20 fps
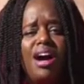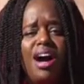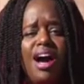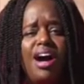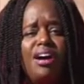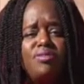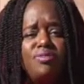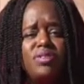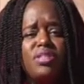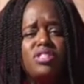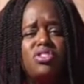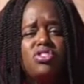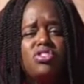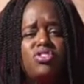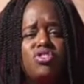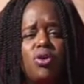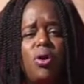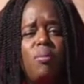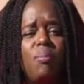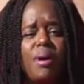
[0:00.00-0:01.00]
having
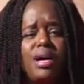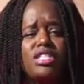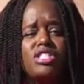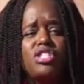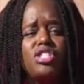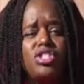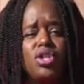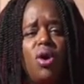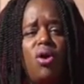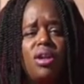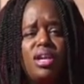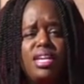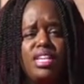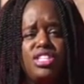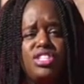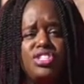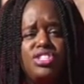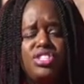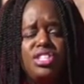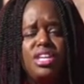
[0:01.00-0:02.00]
so much
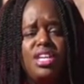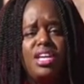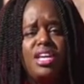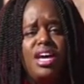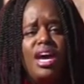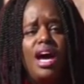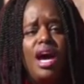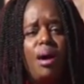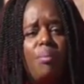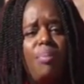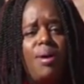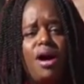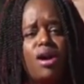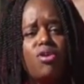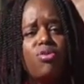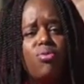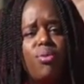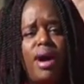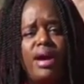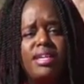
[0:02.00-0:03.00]
knowledge
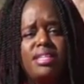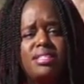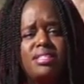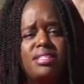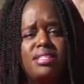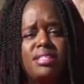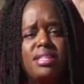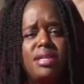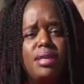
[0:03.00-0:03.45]
about Christ.